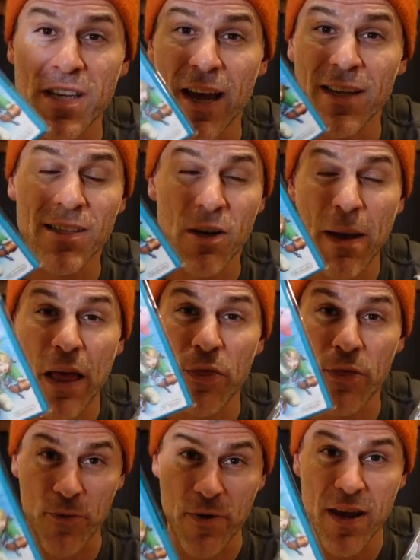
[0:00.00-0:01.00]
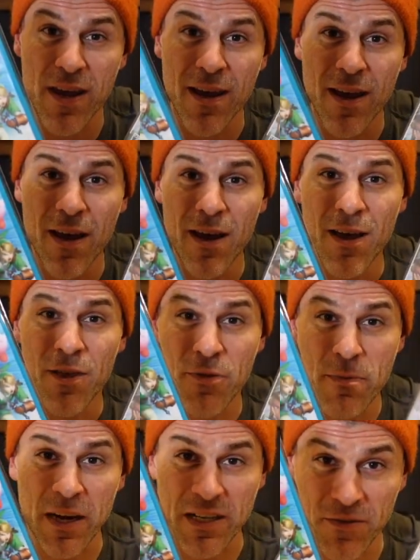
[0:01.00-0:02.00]
yen, so about three,
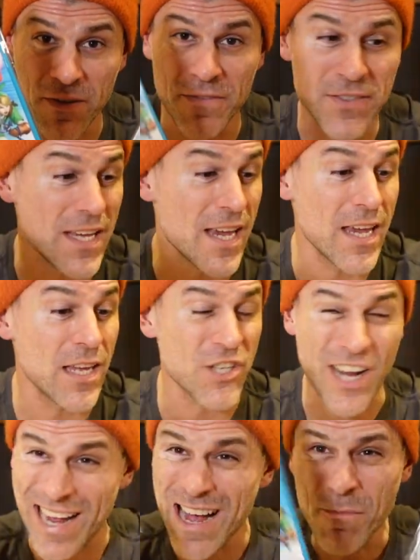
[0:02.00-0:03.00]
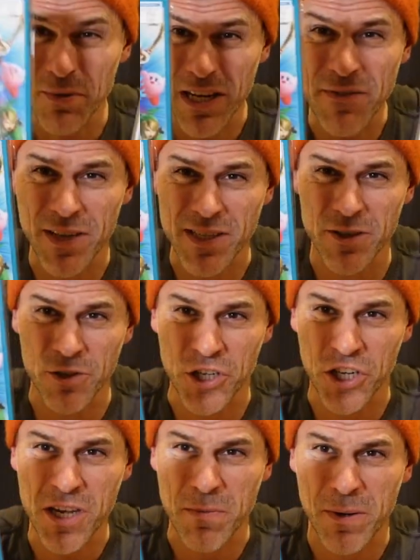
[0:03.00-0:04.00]
three bucks 50 each. I can't believe they're so
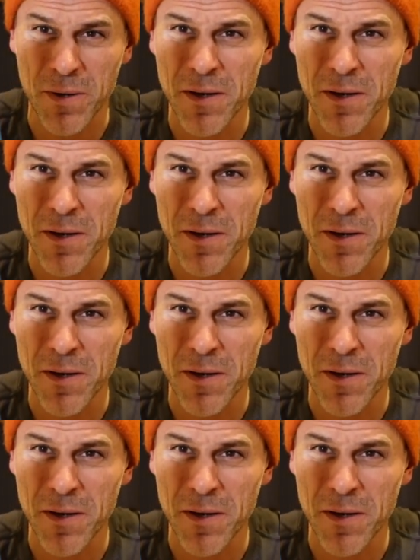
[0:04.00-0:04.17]
cheap.